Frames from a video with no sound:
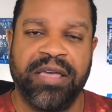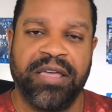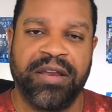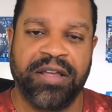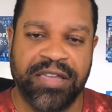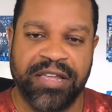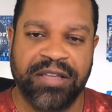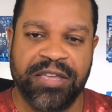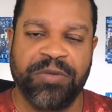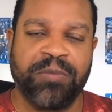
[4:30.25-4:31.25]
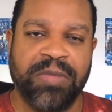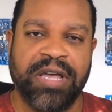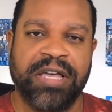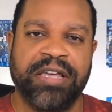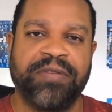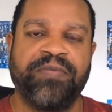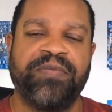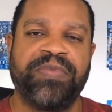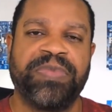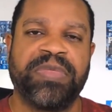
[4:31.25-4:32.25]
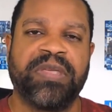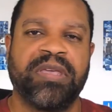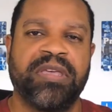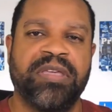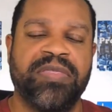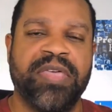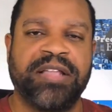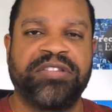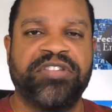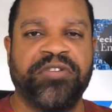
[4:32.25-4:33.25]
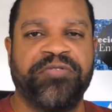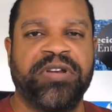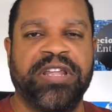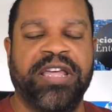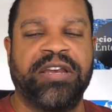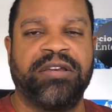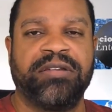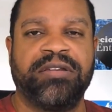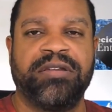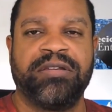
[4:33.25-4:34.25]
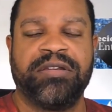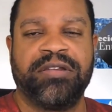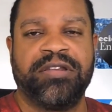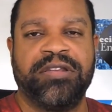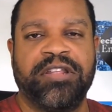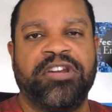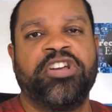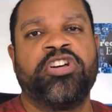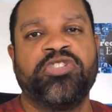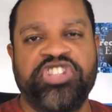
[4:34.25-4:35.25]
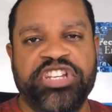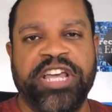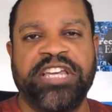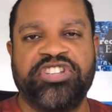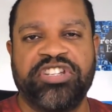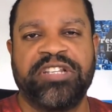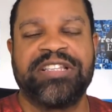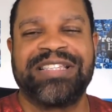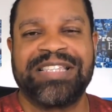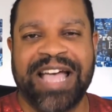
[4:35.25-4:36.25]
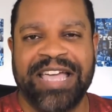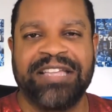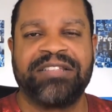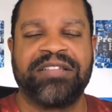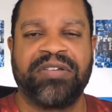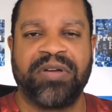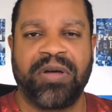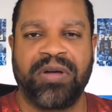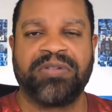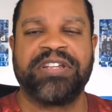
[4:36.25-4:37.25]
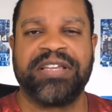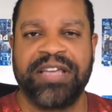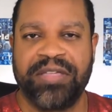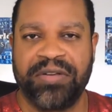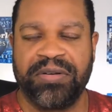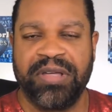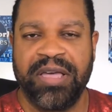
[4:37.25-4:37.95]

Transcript: And again, keep in mind, that's different than the negotiation science altogether.